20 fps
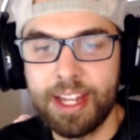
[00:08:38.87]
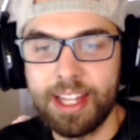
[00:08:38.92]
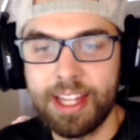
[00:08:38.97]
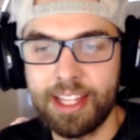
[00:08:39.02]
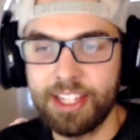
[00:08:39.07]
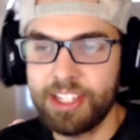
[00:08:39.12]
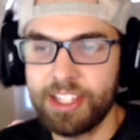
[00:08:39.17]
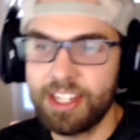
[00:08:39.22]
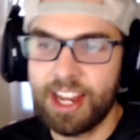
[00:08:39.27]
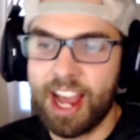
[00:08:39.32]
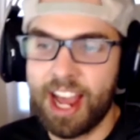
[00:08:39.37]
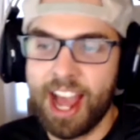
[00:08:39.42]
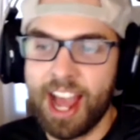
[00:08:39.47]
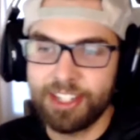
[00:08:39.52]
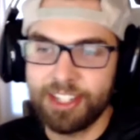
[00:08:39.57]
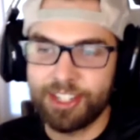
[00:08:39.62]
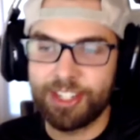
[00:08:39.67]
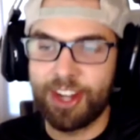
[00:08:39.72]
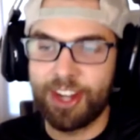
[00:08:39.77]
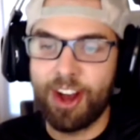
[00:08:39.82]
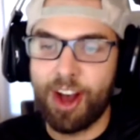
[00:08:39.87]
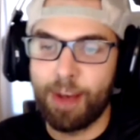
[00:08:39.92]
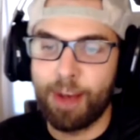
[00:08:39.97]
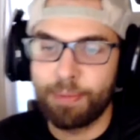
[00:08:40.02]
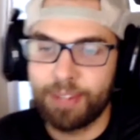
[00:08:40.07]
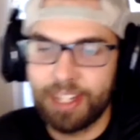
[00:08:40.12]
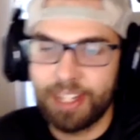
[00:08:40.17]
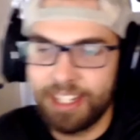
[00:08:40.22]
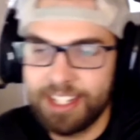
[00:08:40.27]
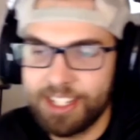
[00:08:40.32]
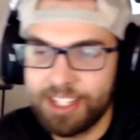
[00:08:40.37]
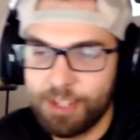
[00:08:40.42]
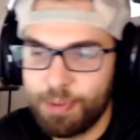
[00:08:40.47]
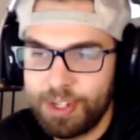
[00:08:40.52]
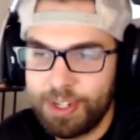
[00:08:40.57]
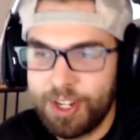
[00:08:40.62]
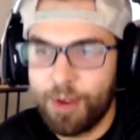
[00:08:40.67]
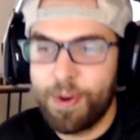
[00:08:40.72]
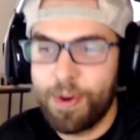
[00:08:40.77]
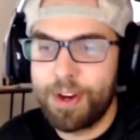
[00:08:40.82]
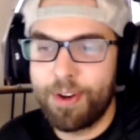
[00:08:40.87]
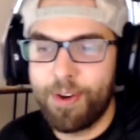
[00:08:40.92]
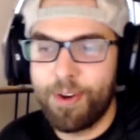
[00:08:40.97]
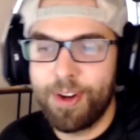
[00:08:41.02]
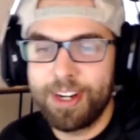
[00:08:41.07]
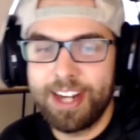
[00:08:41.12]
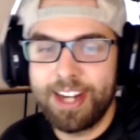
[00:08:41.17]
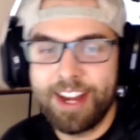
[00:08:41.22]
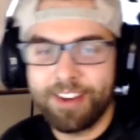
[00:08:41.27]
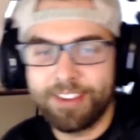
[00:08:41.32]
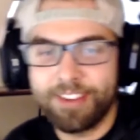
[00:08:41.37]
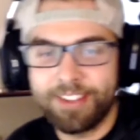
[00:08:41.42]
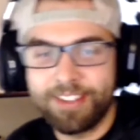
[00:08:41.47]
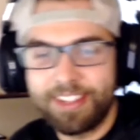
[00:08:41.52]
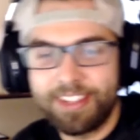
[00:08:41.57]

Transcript: this hasn't stopped. Yeah. Like this has been going on now.